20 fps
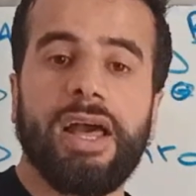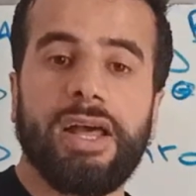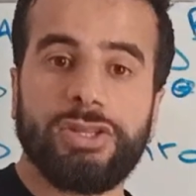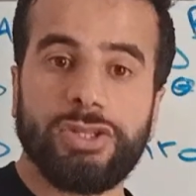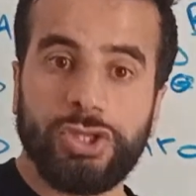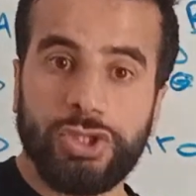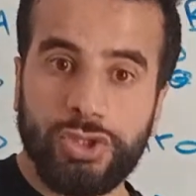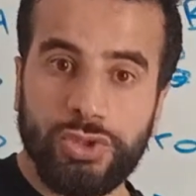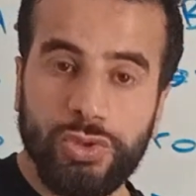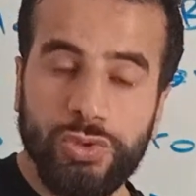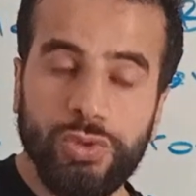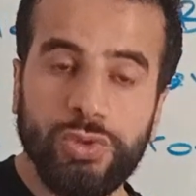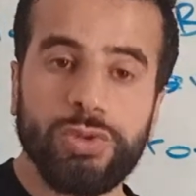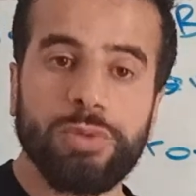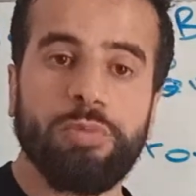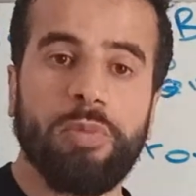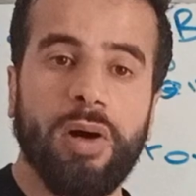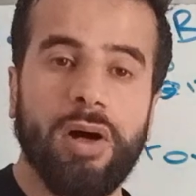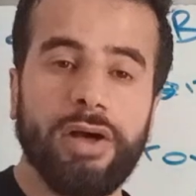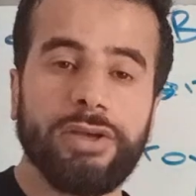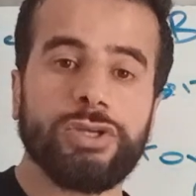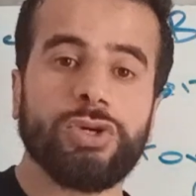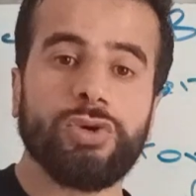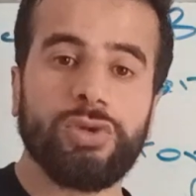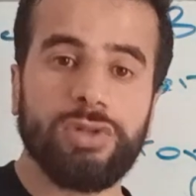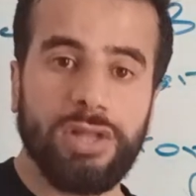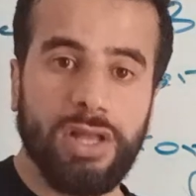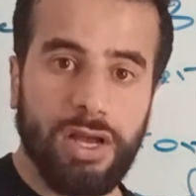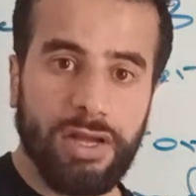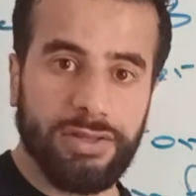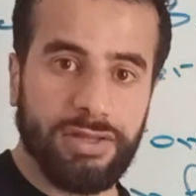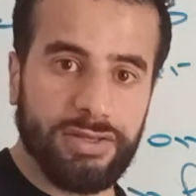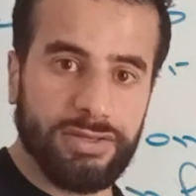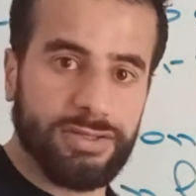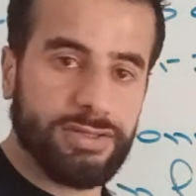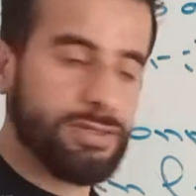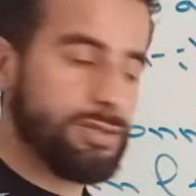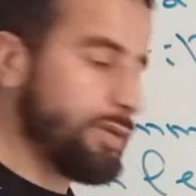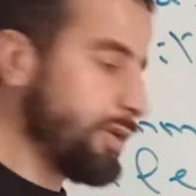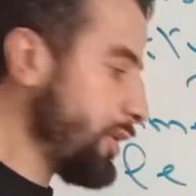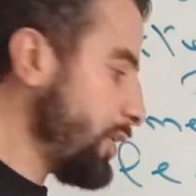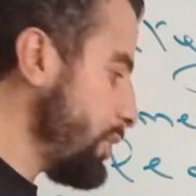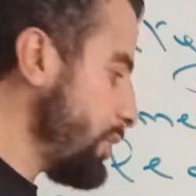understood by your learners.